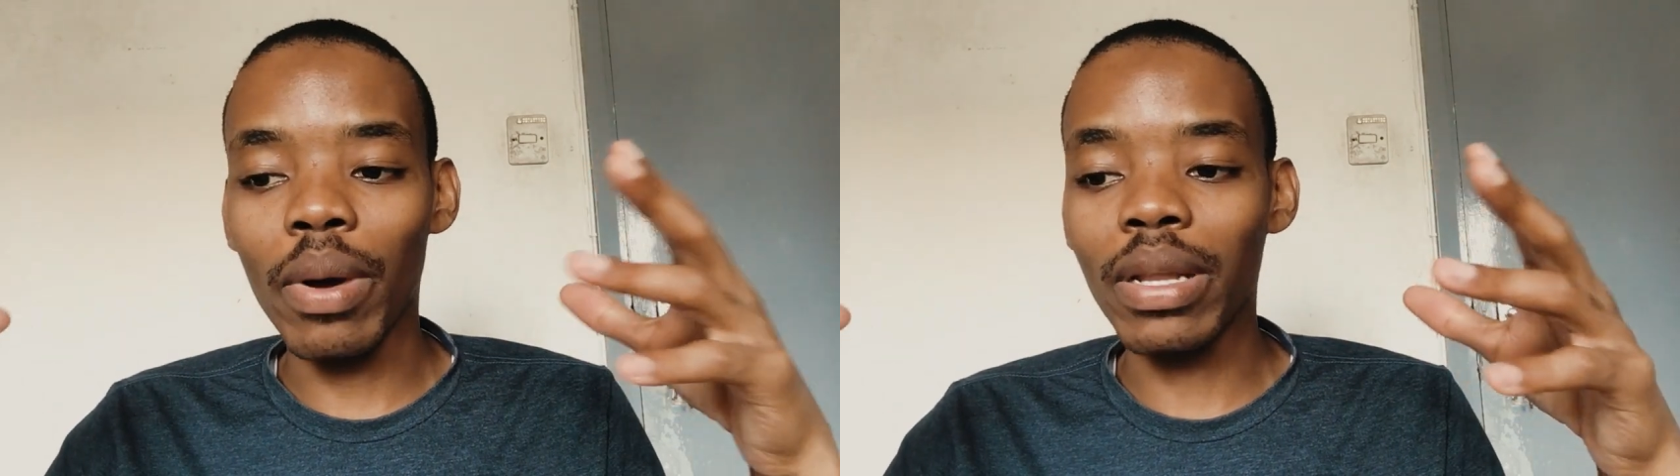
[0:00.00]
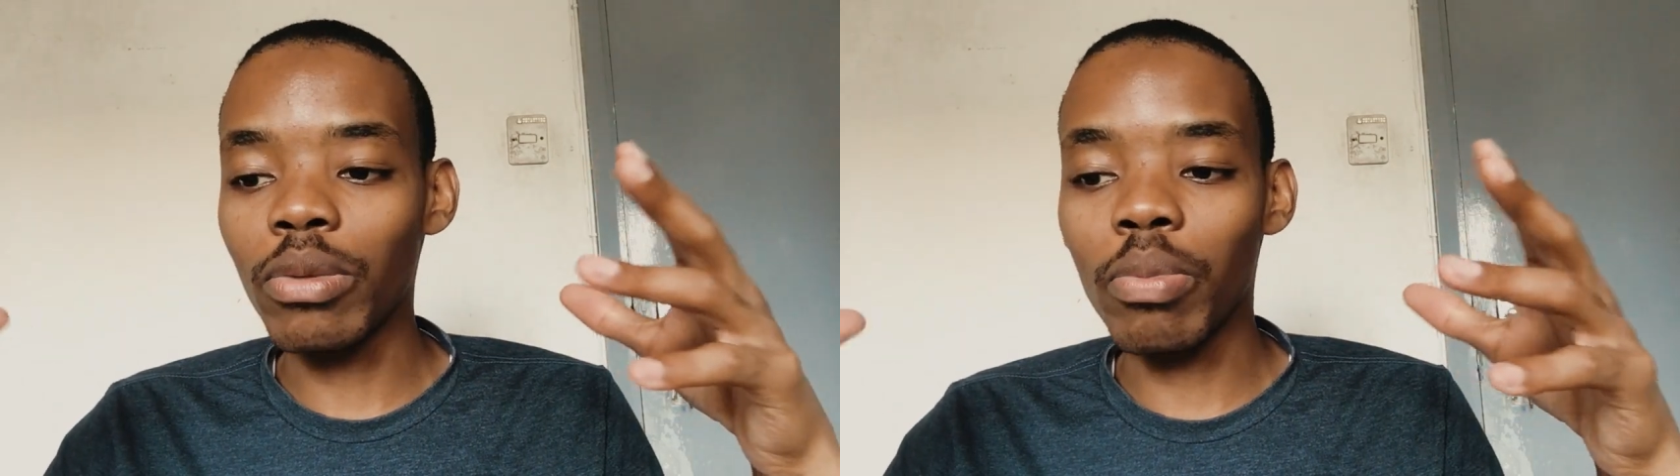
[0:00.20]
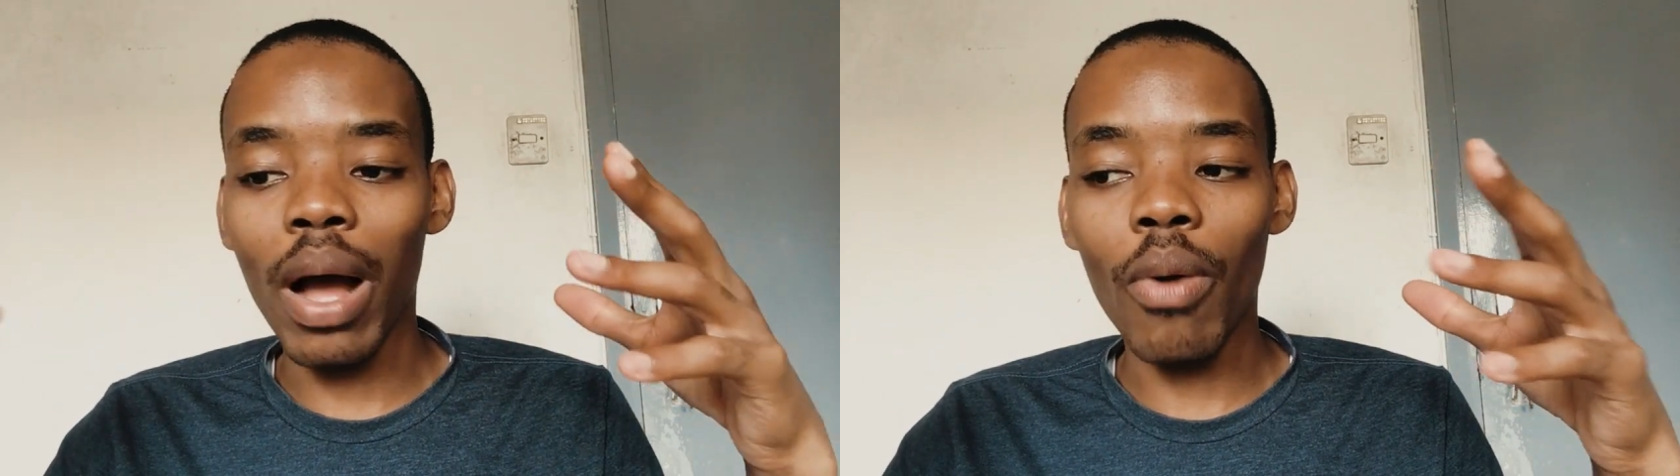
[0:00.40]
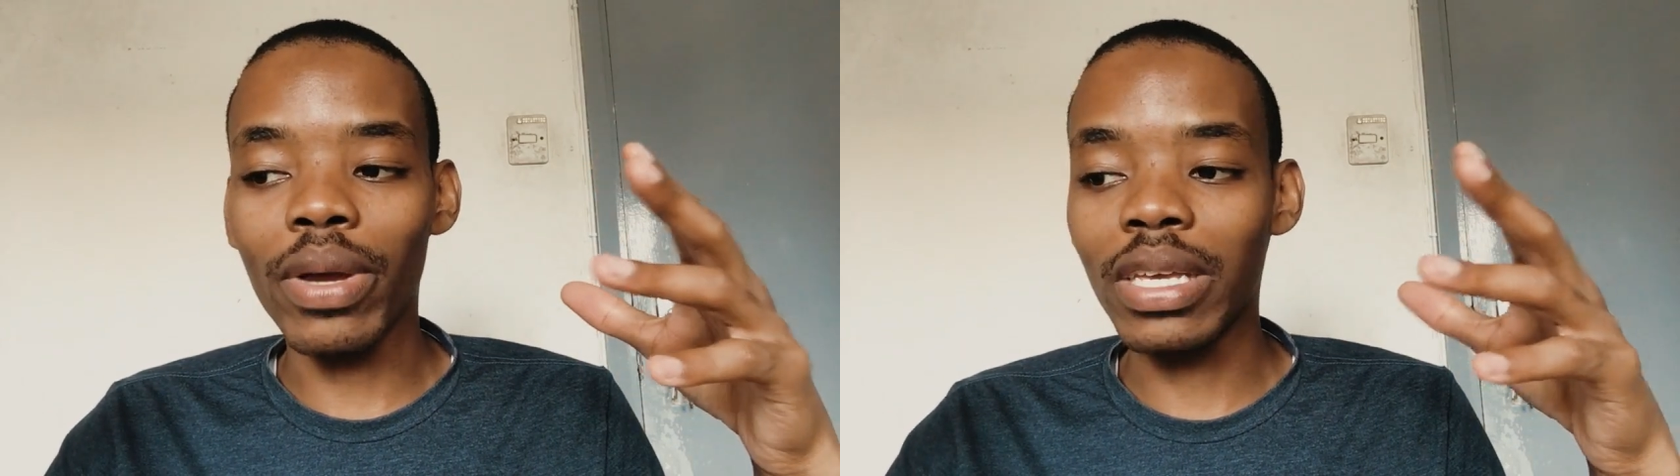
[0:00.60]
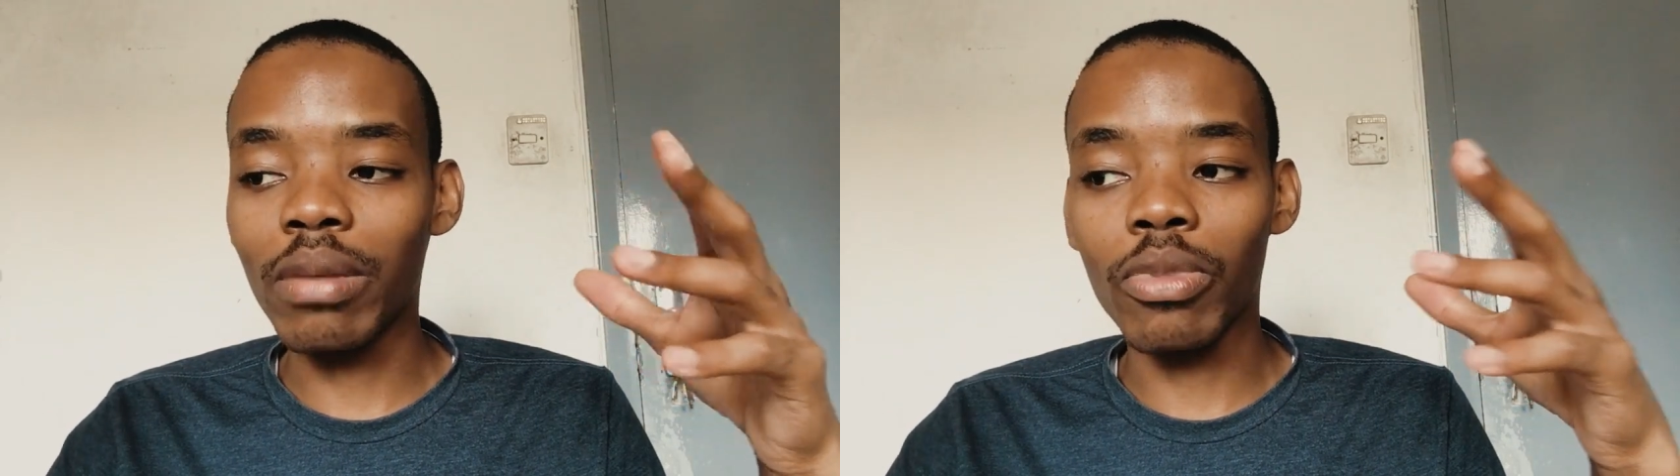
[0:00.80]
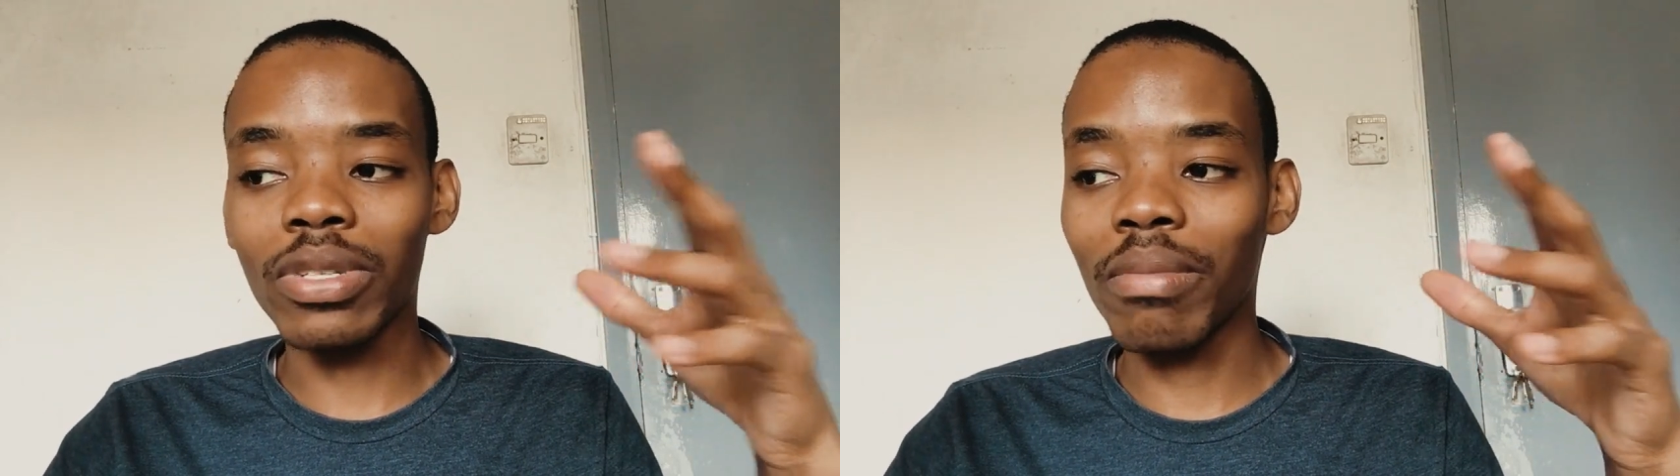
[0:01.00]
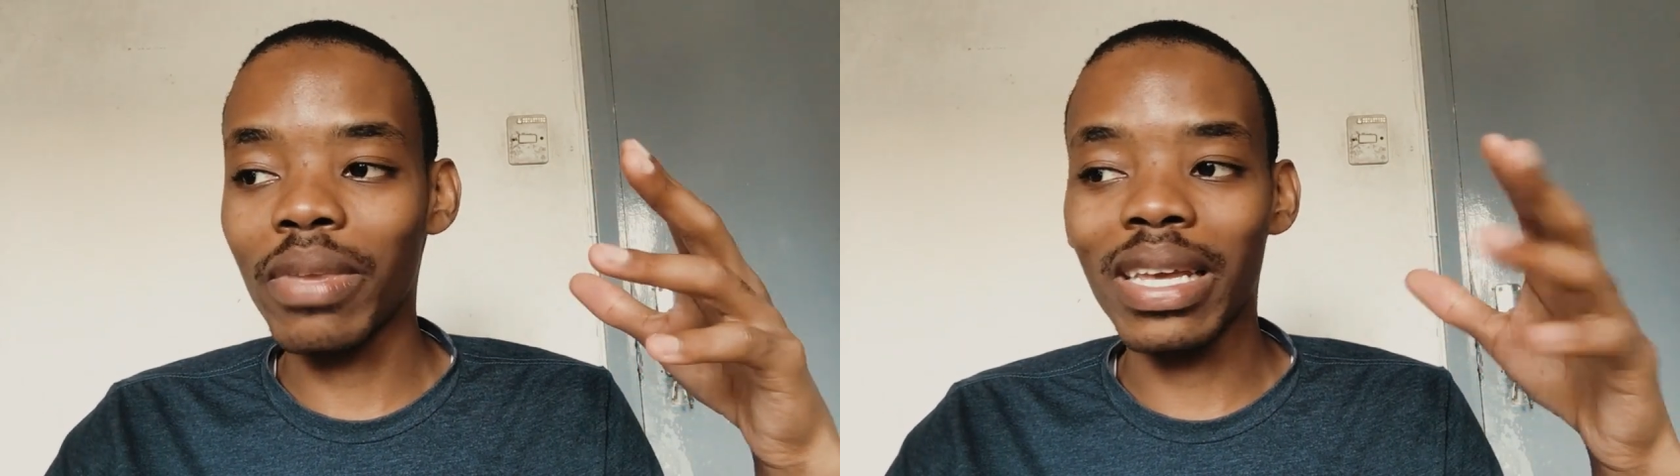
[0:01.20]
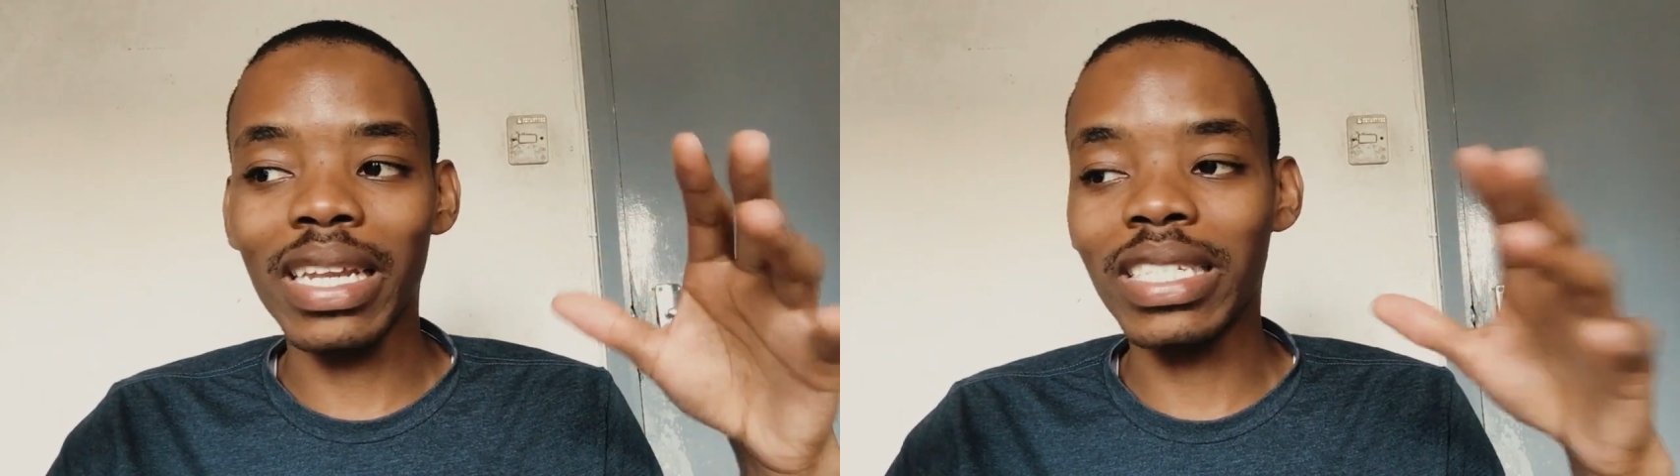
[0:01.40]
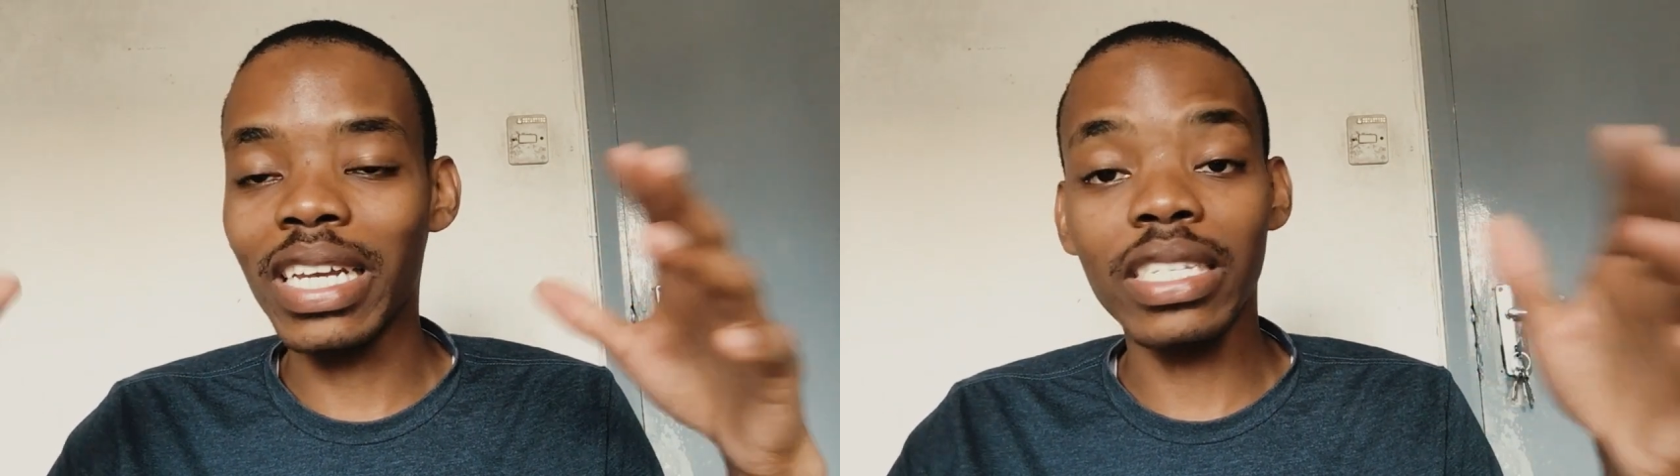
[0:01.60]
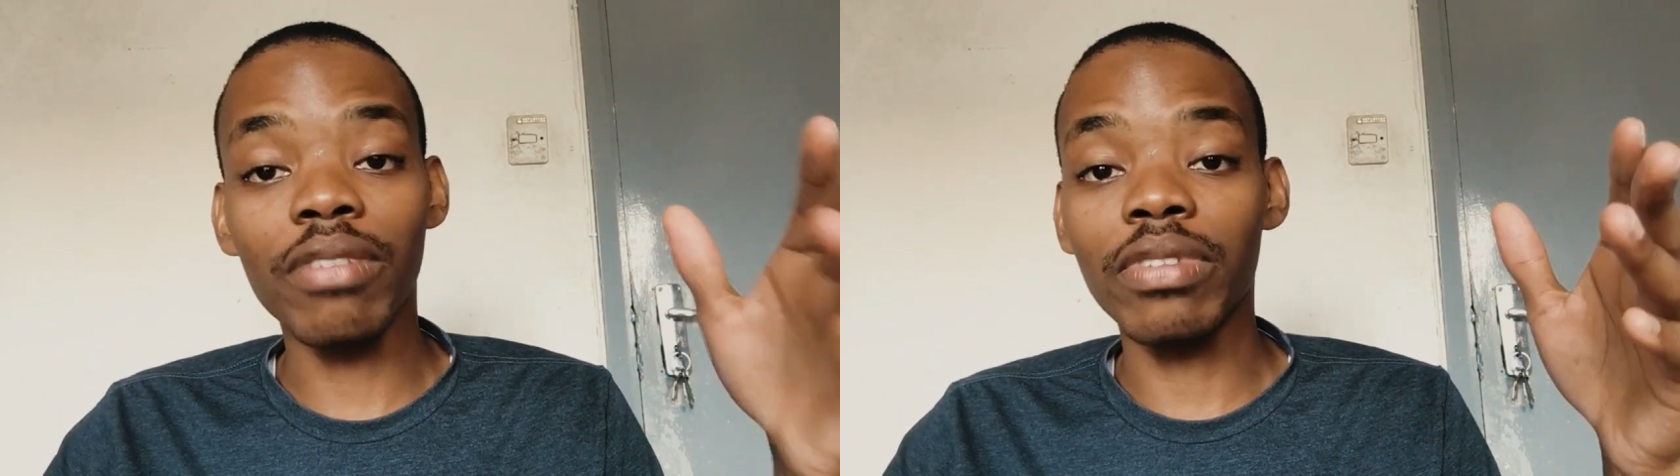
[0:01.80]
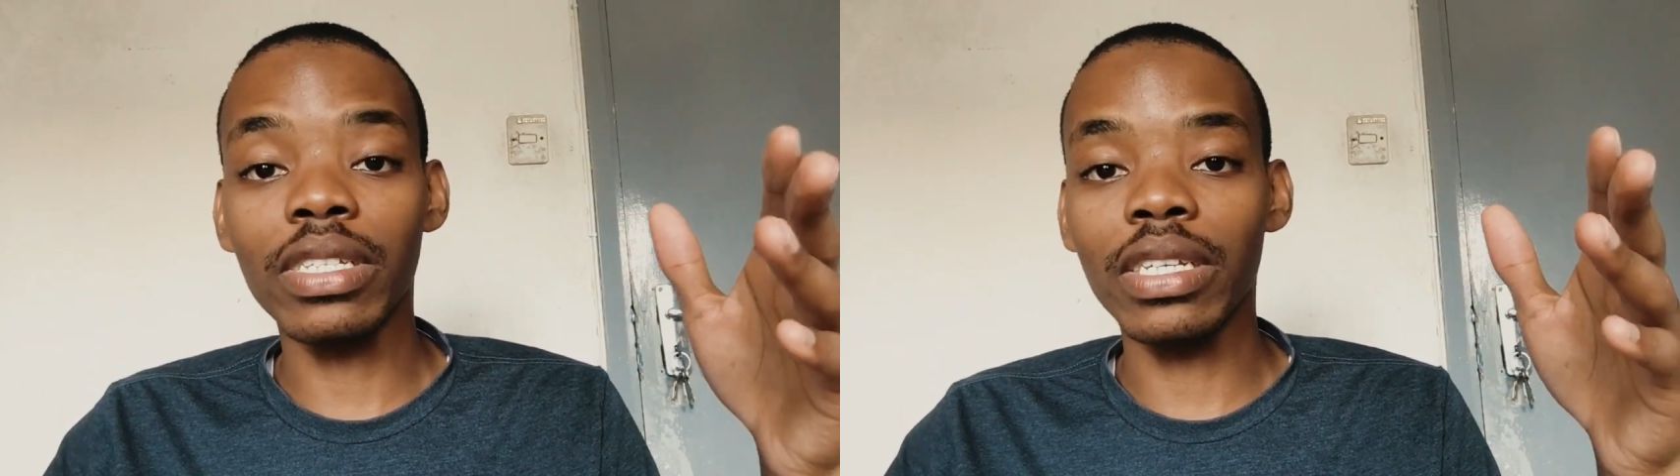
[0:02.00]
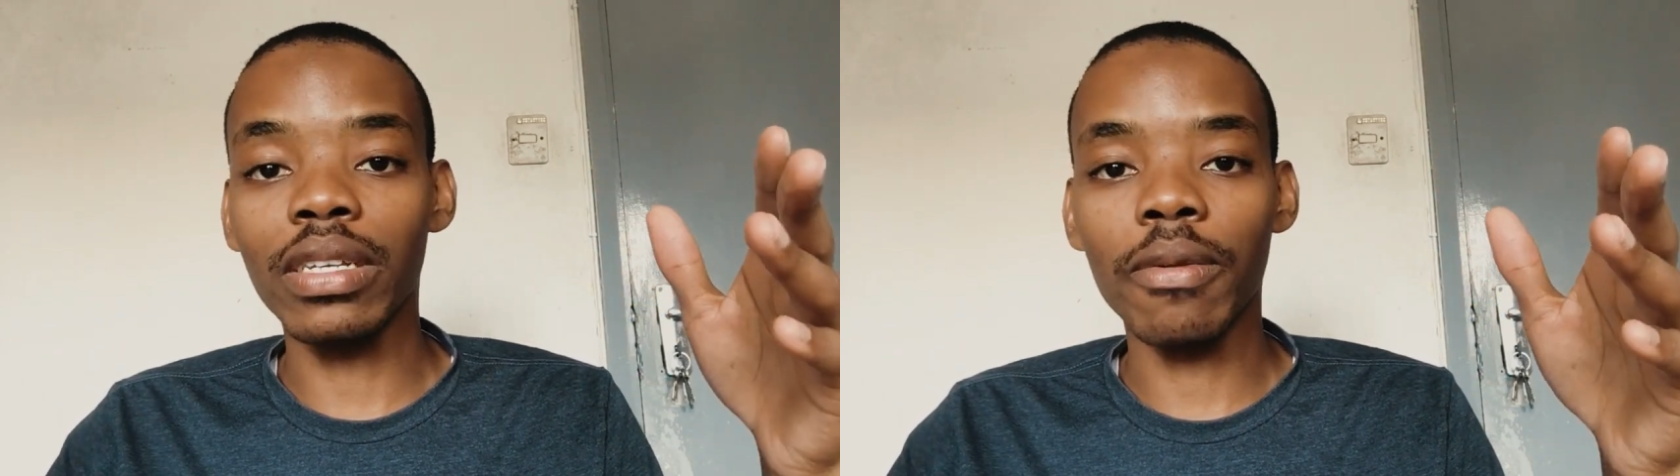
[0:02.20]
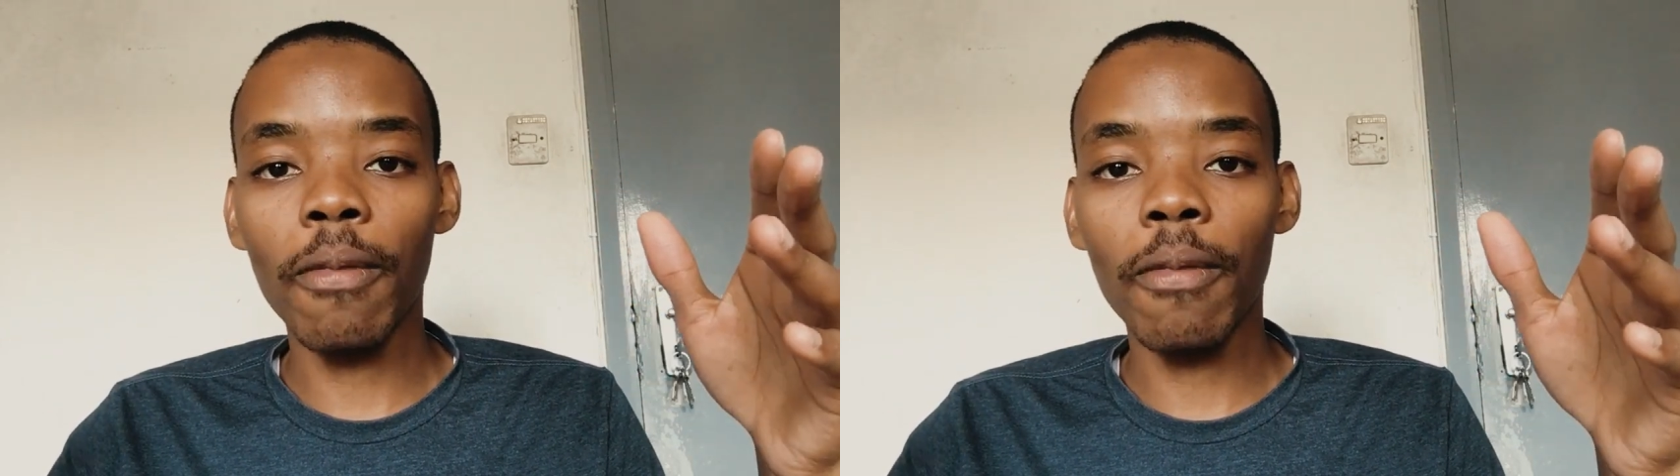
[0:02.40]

in power here in Mozambique and he changed everything.